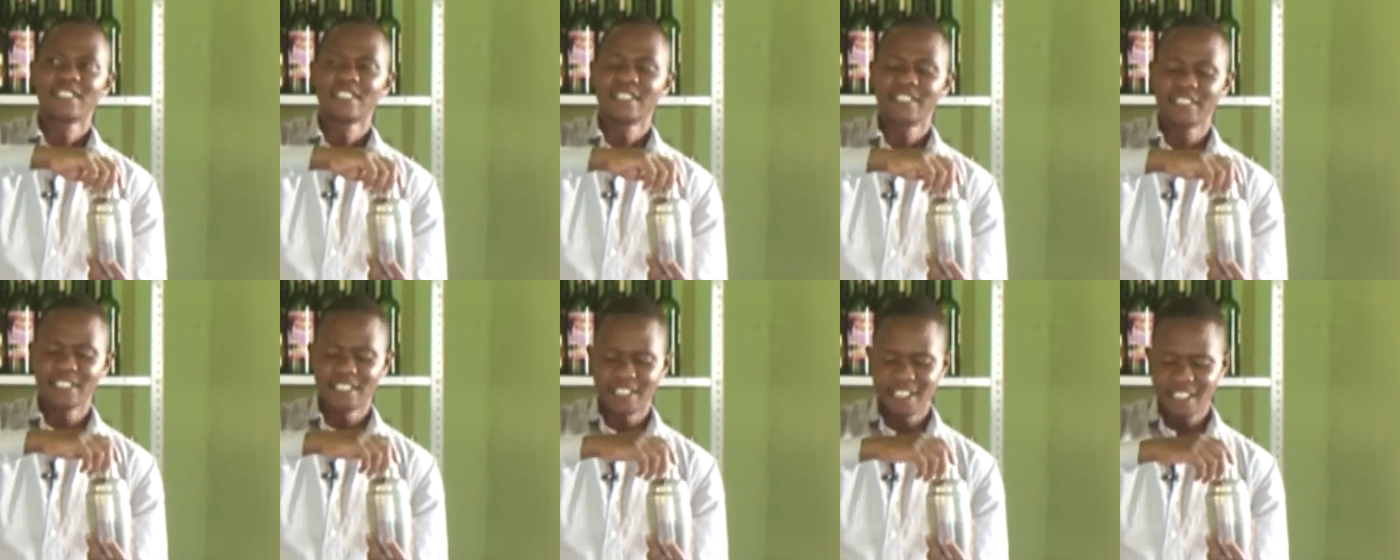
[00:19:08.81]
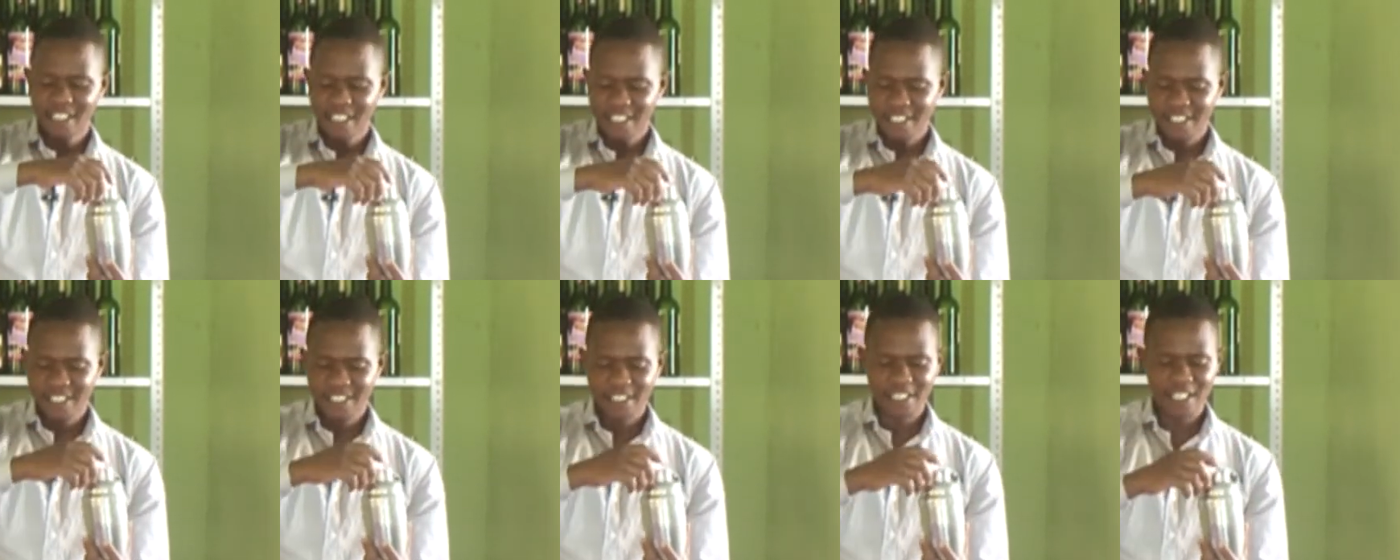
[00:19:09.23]
the
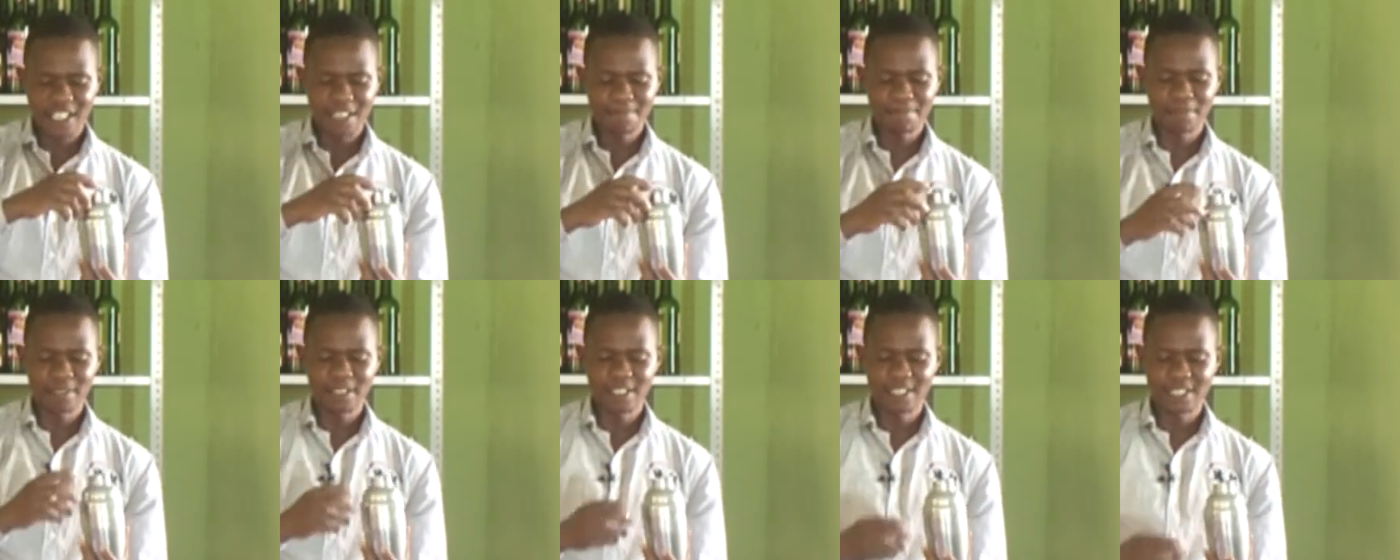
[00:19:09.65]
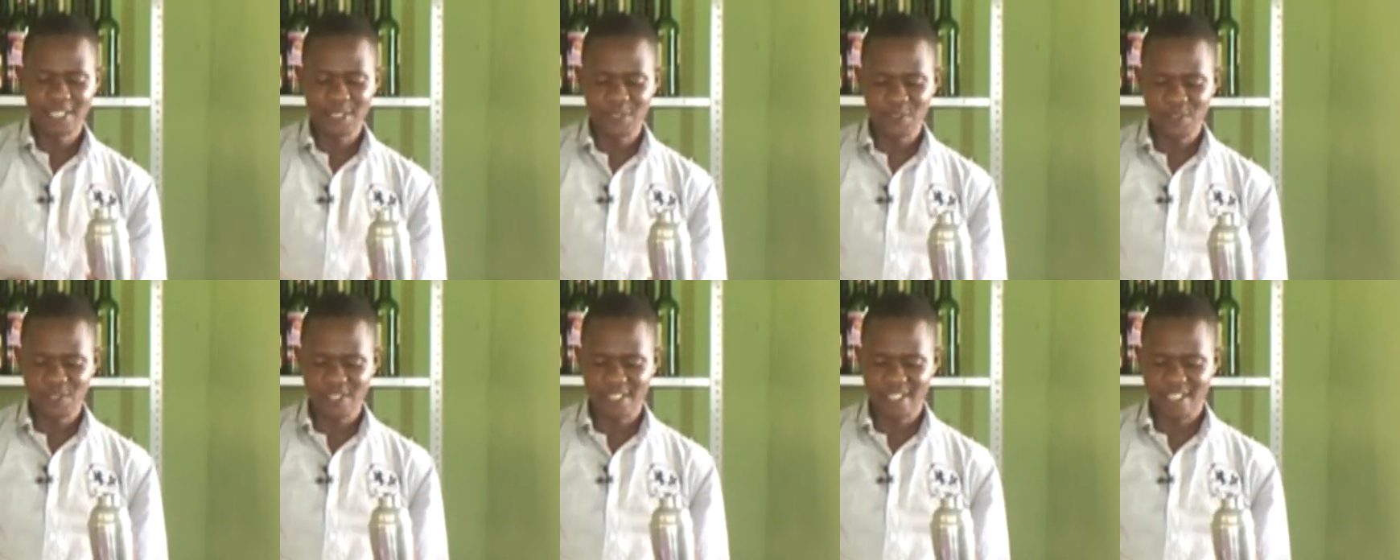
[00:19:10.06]
next step is
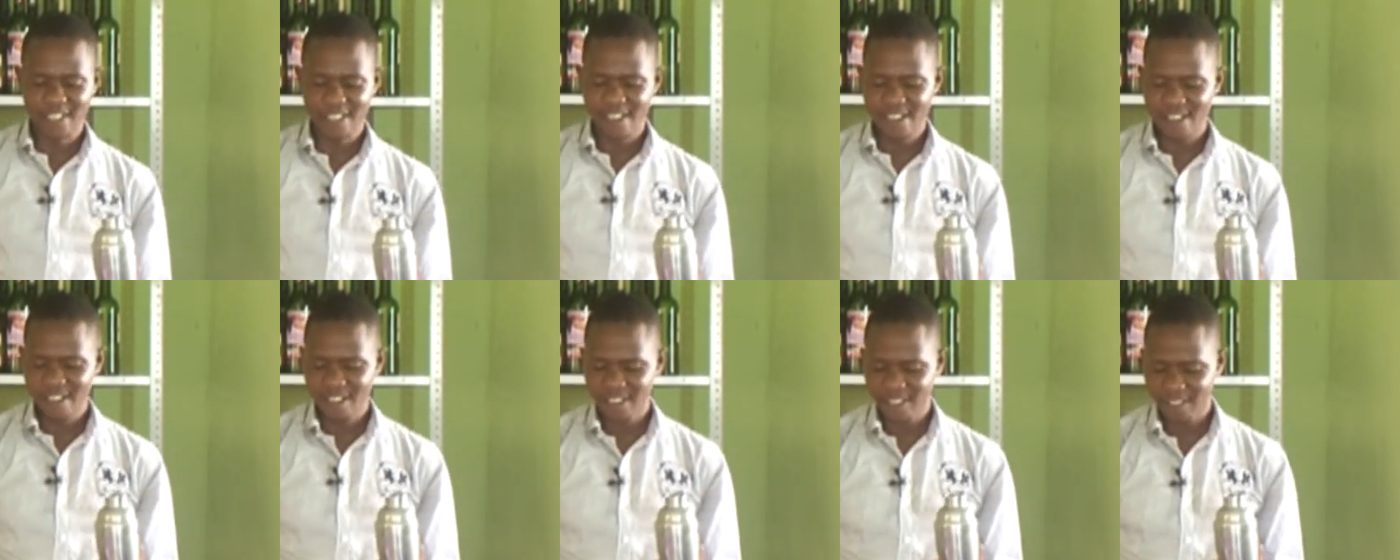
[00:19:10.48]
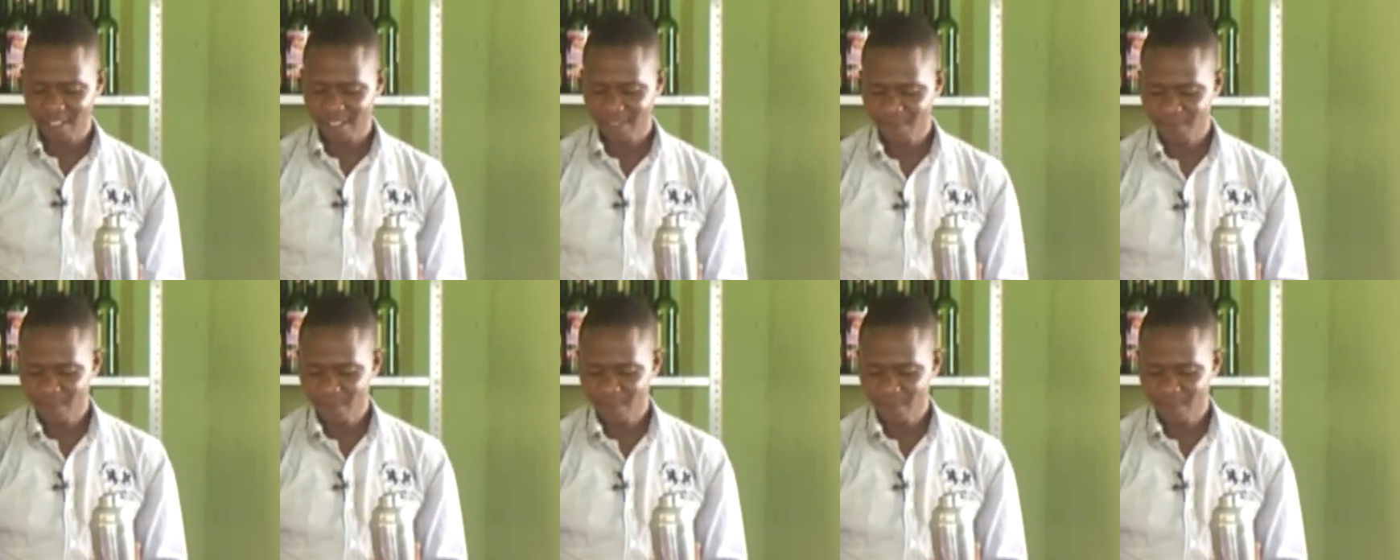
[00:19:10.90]
strain.